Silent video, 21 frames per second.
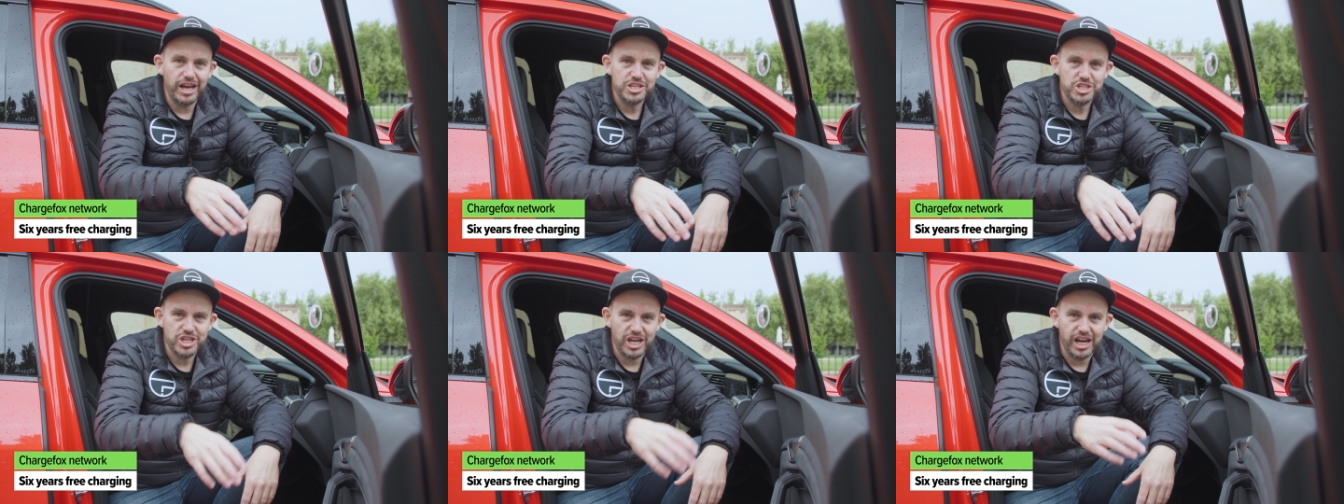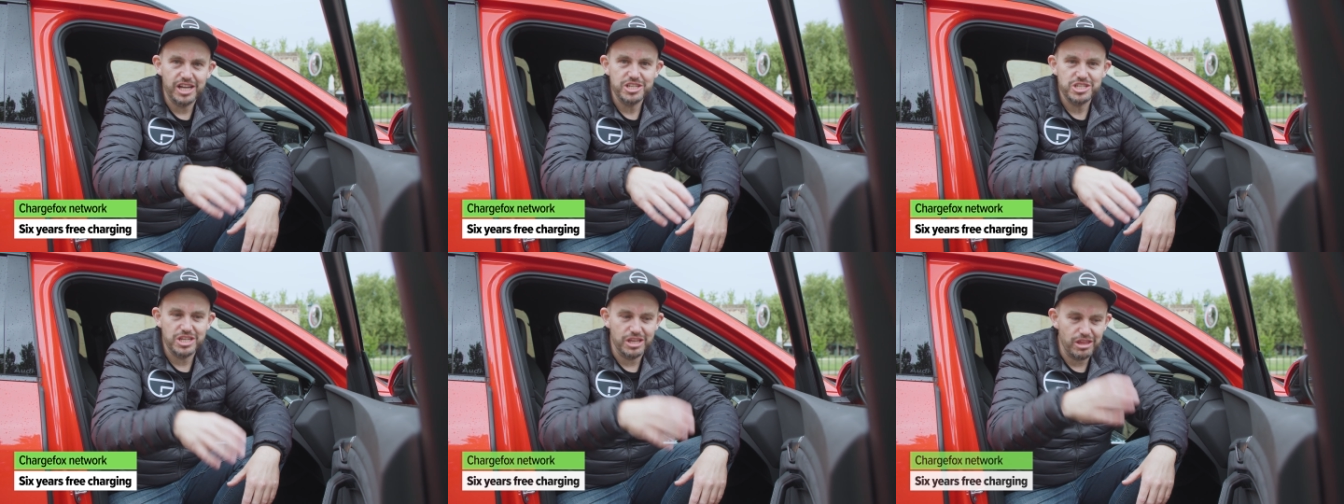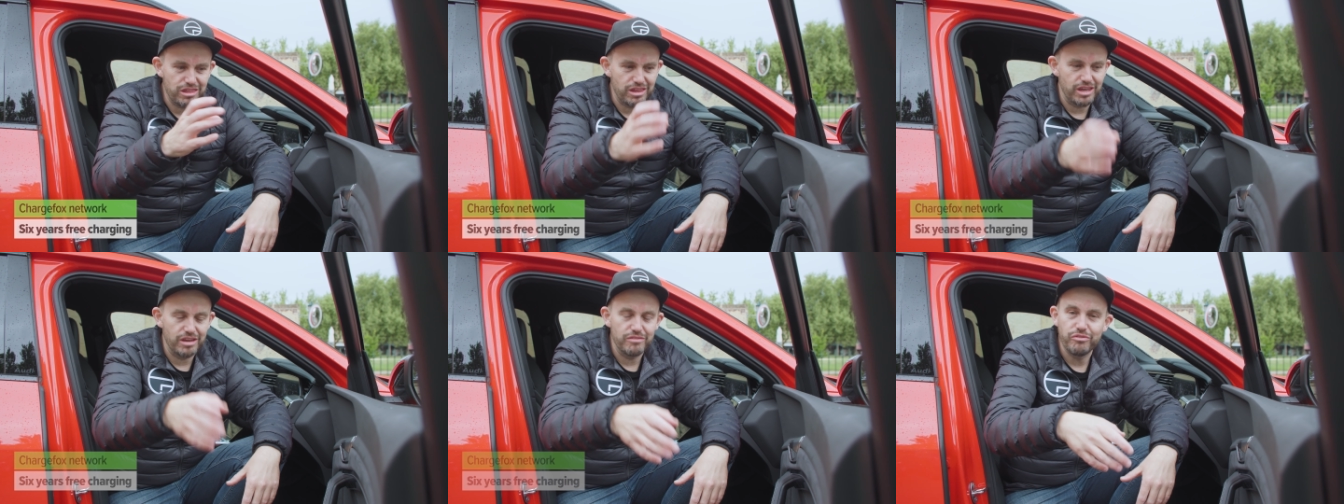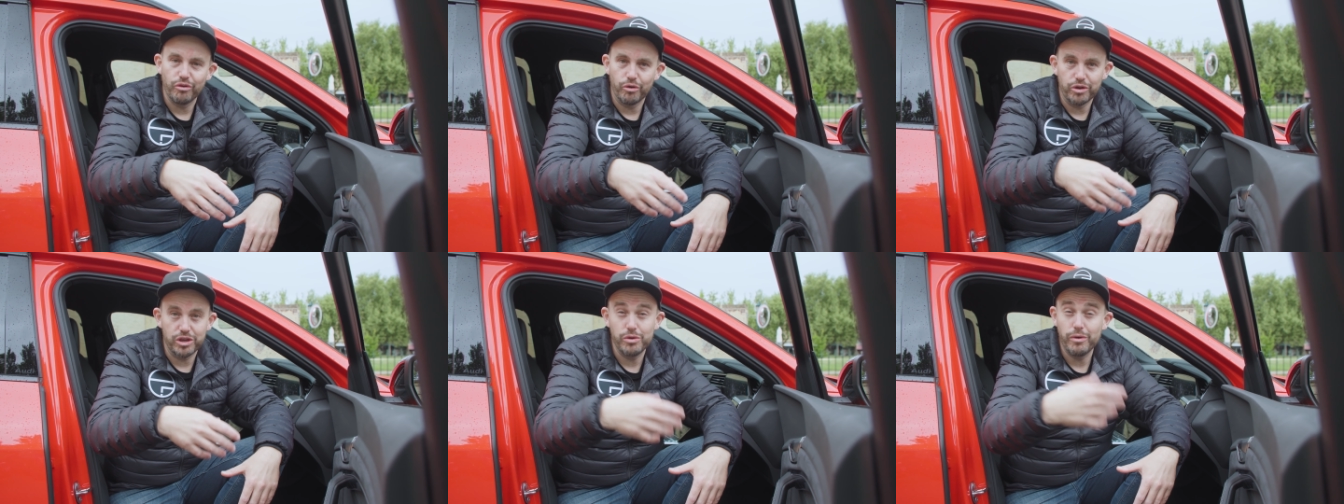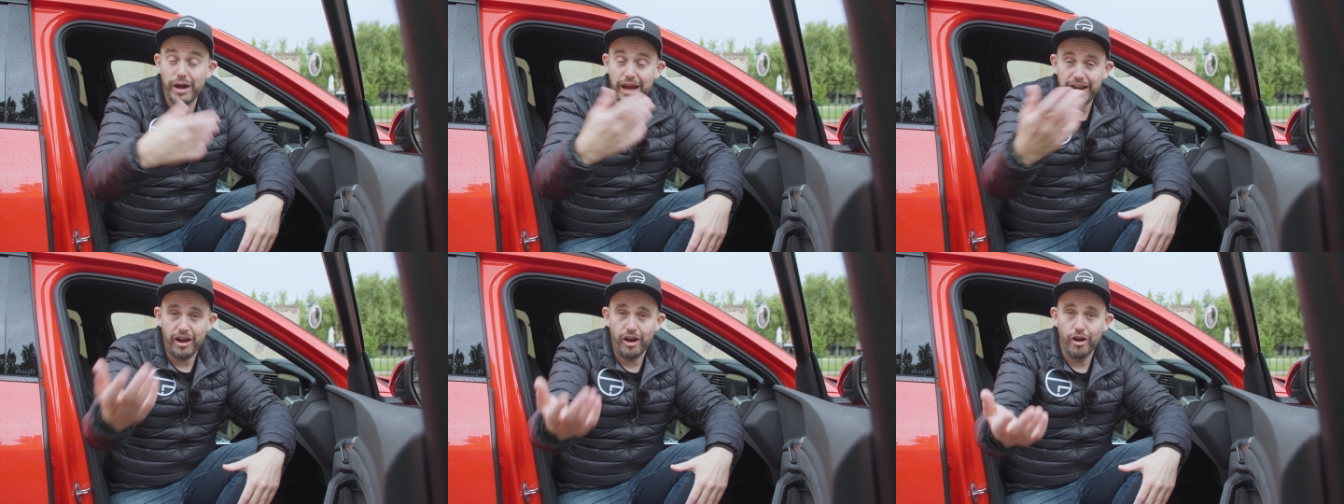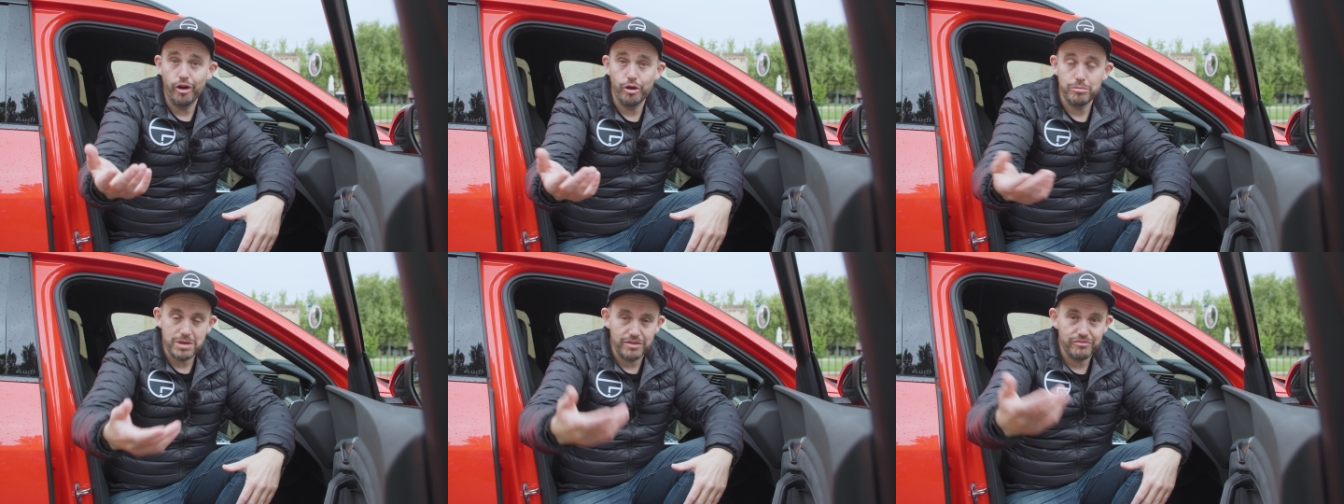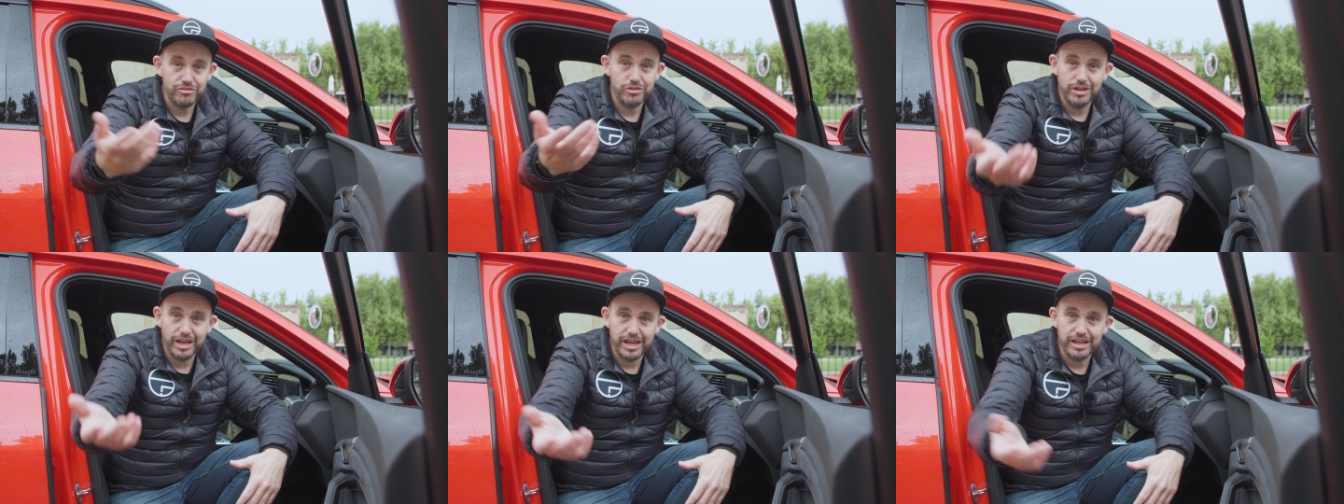a charging thing for you at home
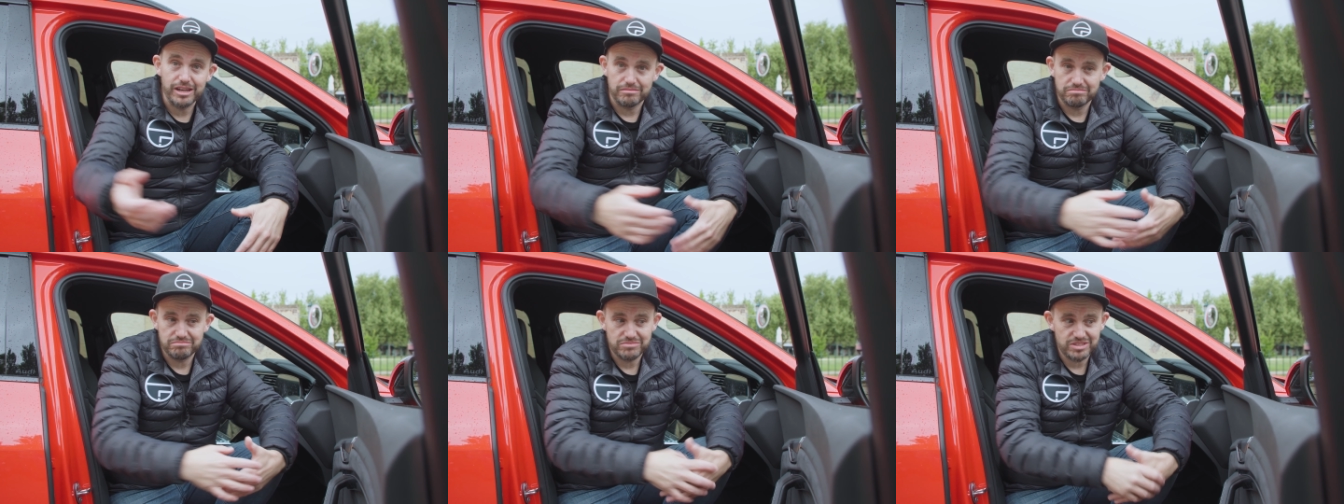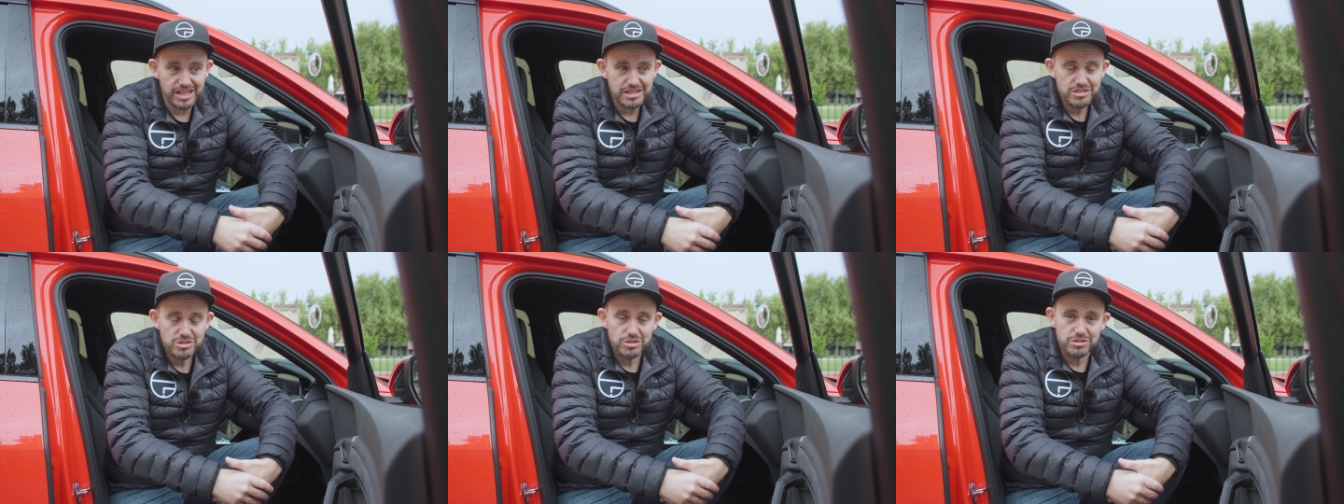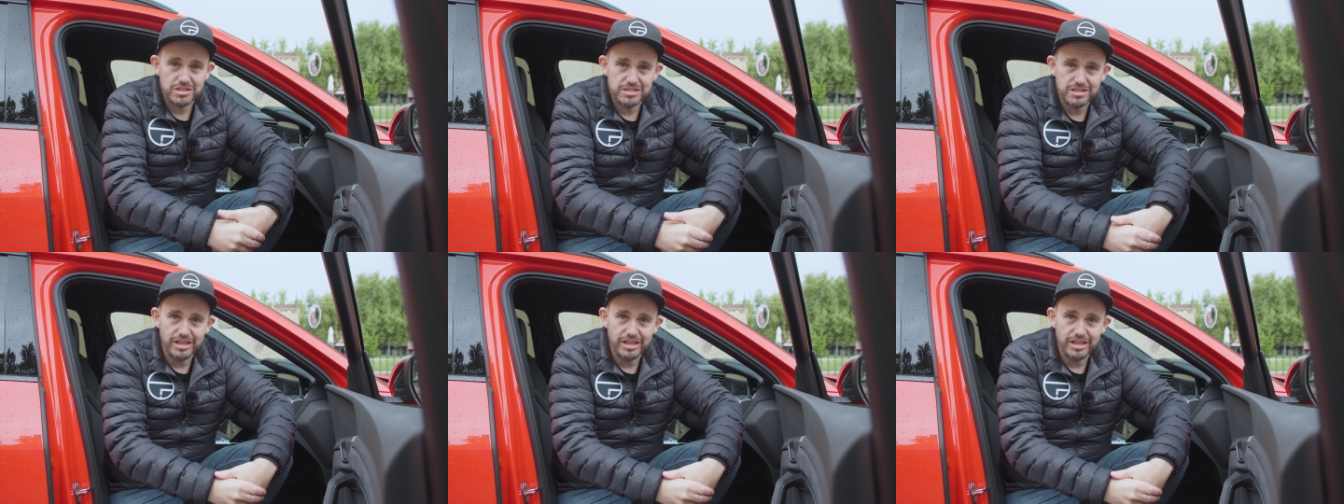if you need it. So that's good to